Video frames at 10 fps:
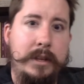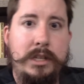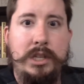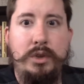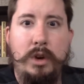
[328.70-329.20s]
This
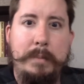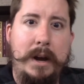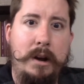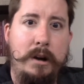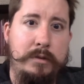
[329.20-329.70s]
is a story
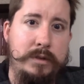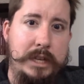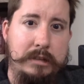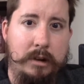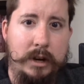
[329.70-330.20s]
by Arthur
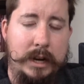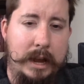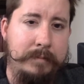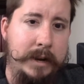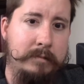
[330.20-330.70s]
C. Clarke.
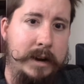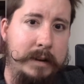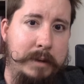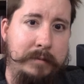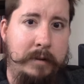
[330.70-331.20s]
I find a lot
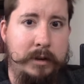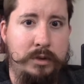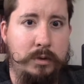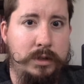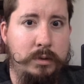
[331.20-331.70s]
of my favorite
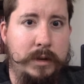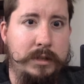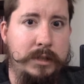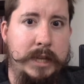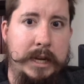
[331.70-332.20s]
short
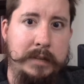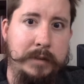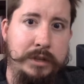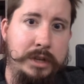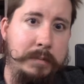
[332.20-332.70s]
stories are science
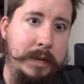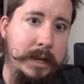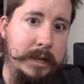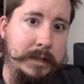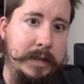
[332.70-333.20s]
fiction
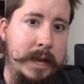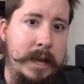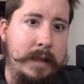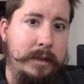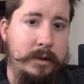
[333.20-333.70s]
because
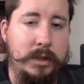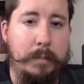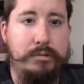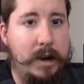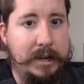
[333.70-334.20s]
they're
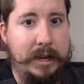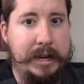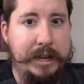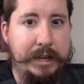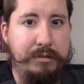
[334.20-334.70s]
so plot and
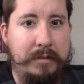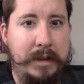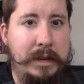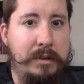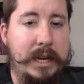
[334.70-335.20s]
idea
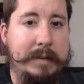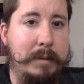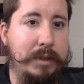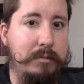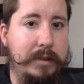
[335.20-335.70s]
driven. You can come
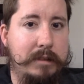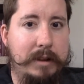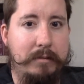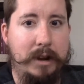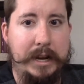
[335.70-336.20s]
up with a really
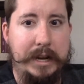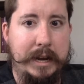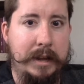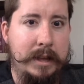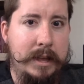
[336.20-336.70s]
clever
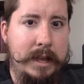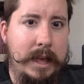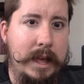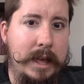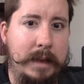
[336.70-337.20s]
idea
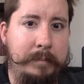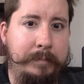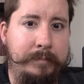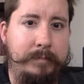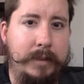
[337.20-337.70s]
um,
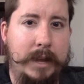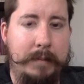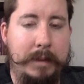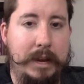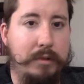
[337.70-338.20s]

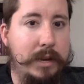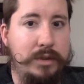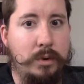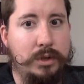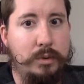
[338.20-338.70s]
and make a great
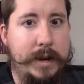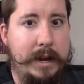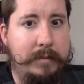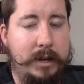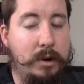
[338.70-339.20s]
short story
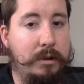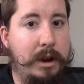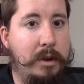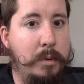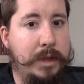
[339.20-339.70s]
out of it. Harder
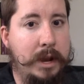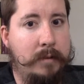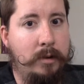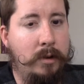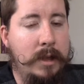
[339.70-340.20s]
to do with a
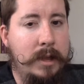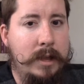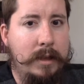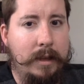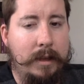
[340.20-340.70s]
novel.
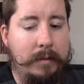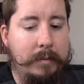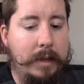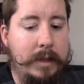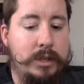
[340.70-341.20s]
Uh,
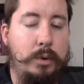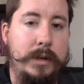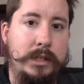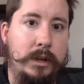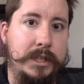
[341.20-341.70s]
and this story
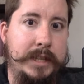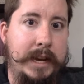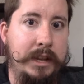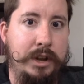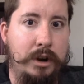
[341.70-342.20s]
is called
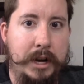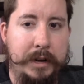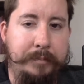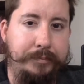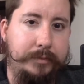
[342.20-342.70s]
Second Dawn.